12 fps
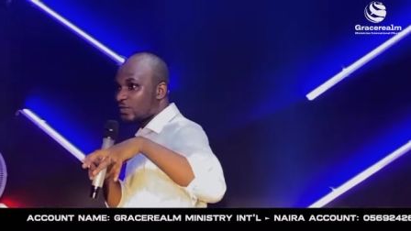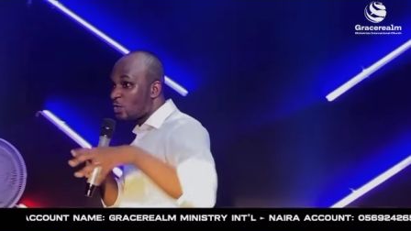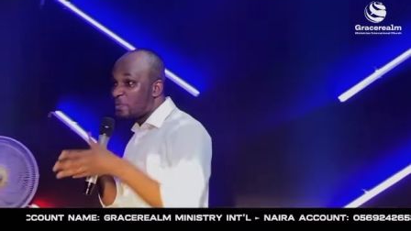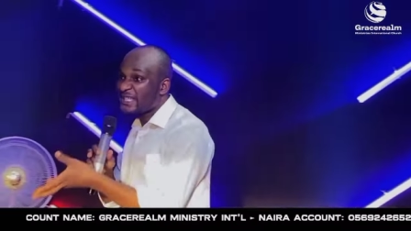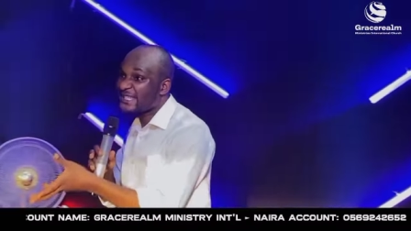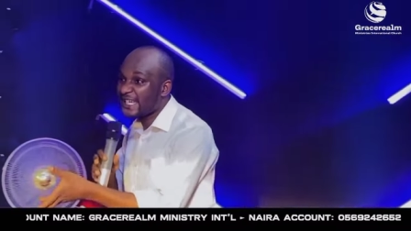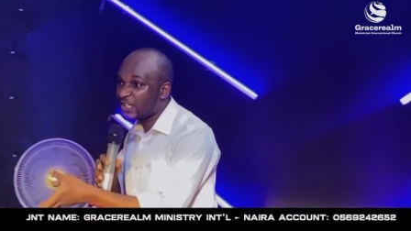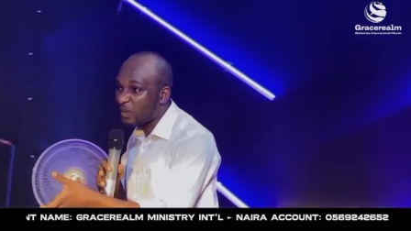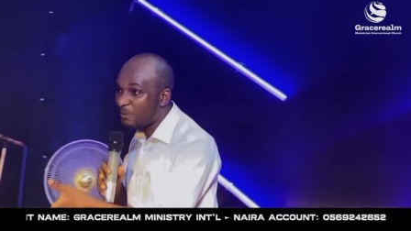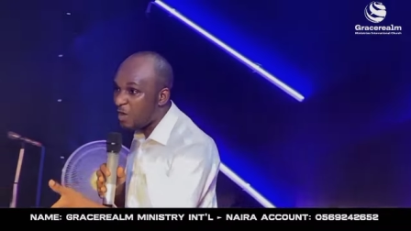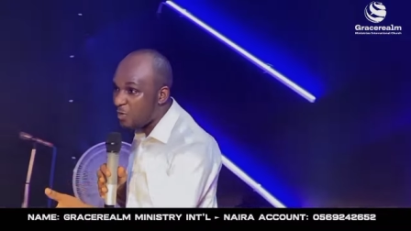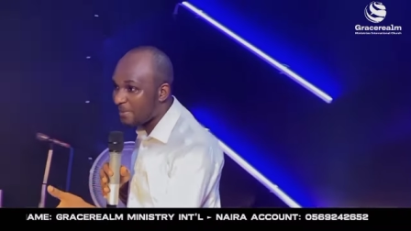will be steered
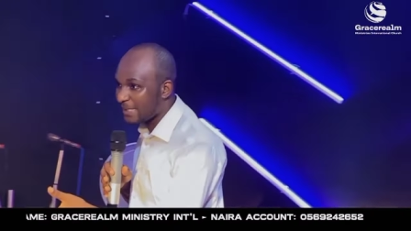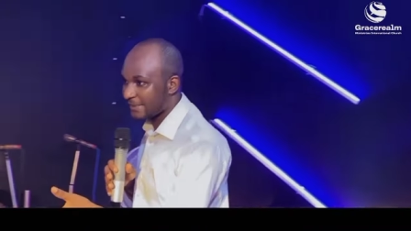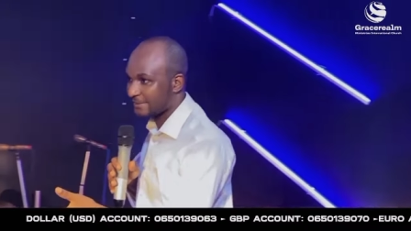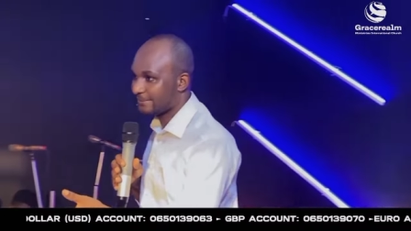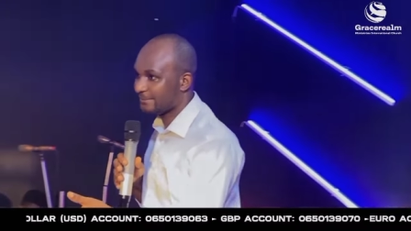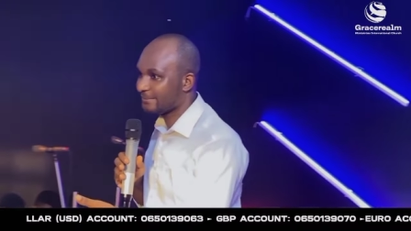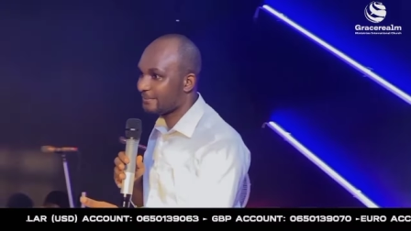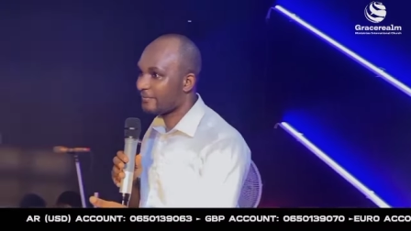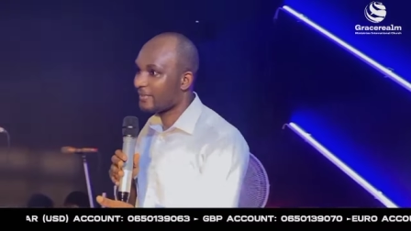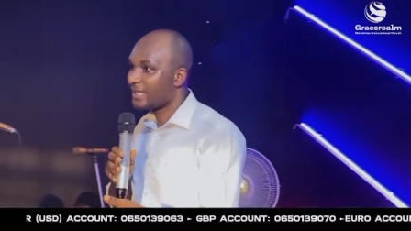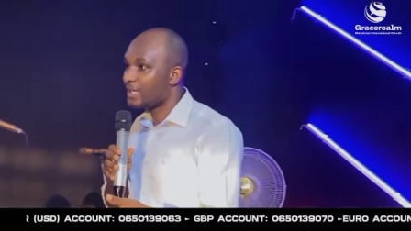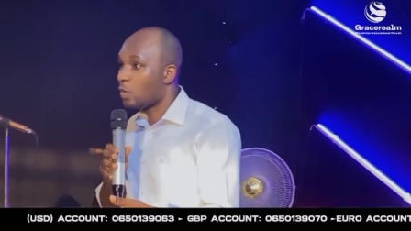up by women.
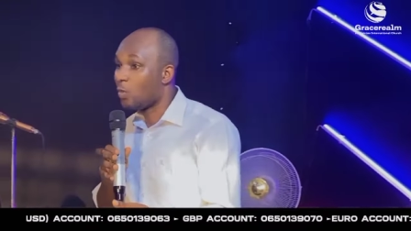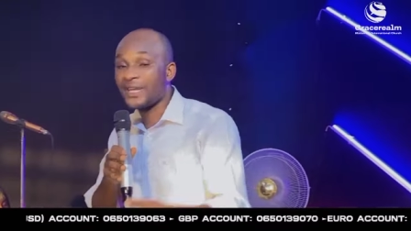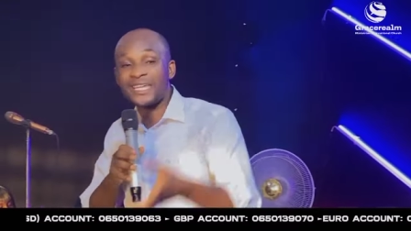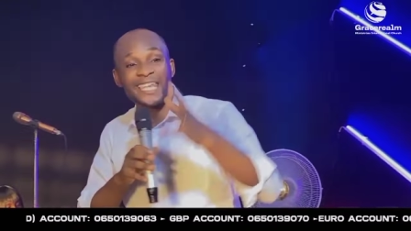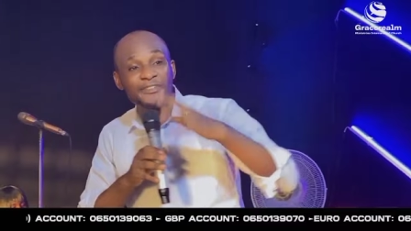When the